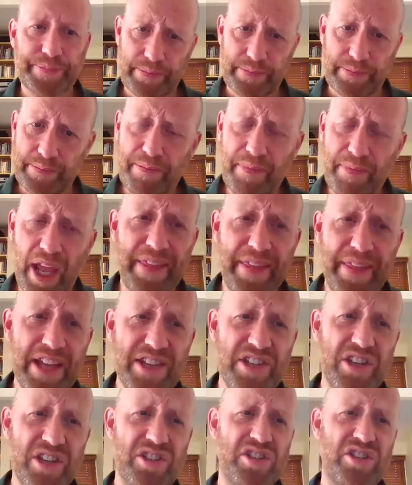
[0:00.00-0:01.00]
And
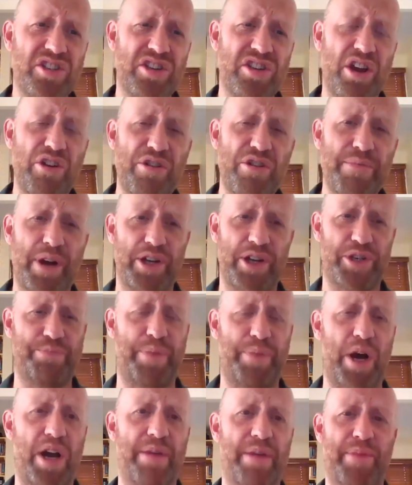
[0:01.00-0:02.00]
there's so much
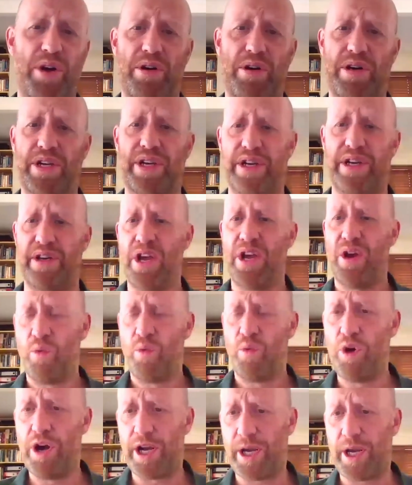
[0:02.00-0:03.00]
biomarker
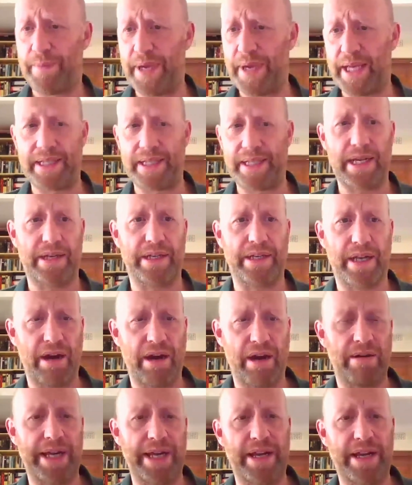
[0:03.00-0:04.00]
work being done currently,
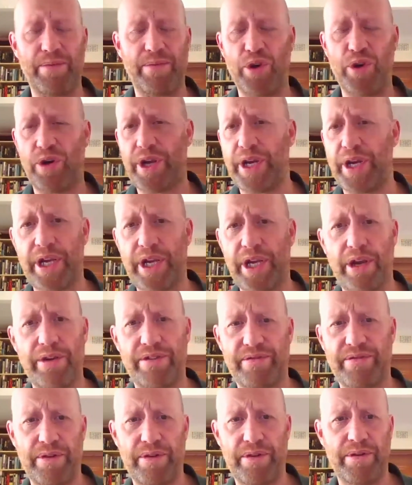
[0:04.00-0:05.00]
and I'm not going to go
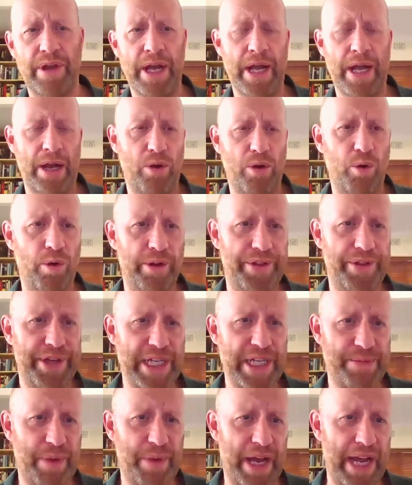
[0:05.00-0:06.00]
through all of these
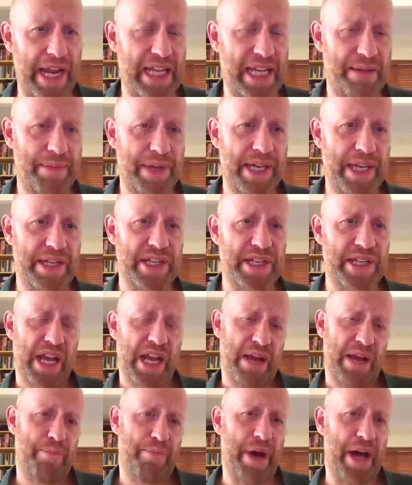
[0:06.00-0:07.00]
by any means,
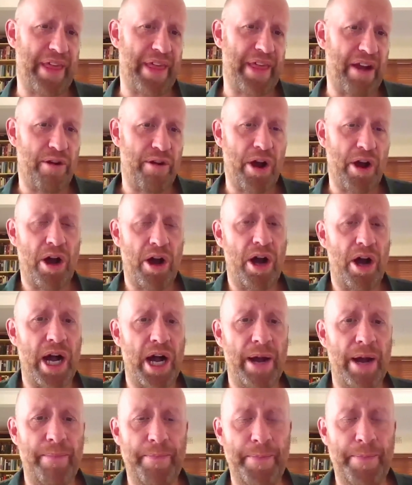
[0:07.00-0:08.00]
but there are
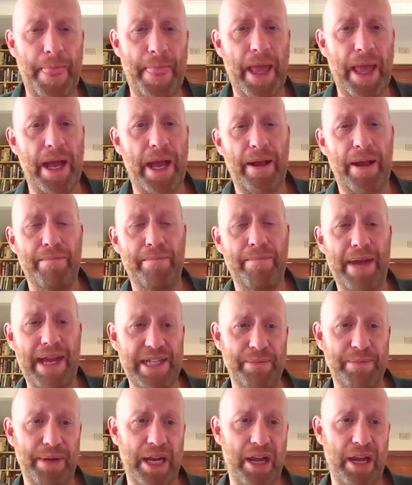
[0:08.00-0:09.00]

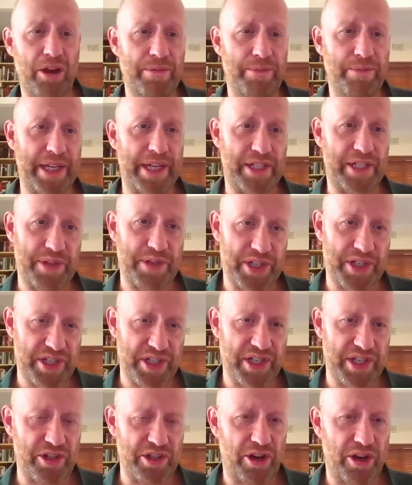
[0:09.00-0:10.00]
metabolomics, which is the
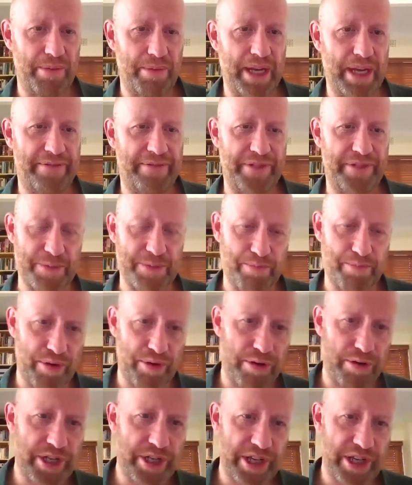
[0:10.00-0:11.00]
top left, there's
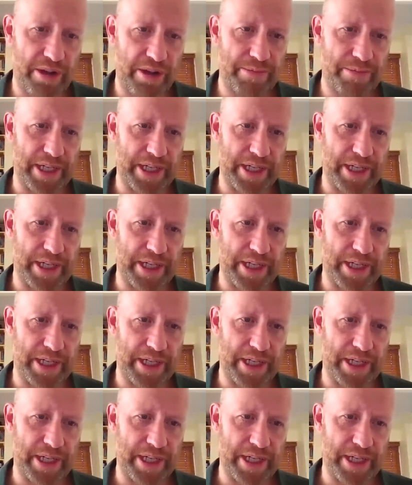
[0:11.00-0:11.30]
proteomics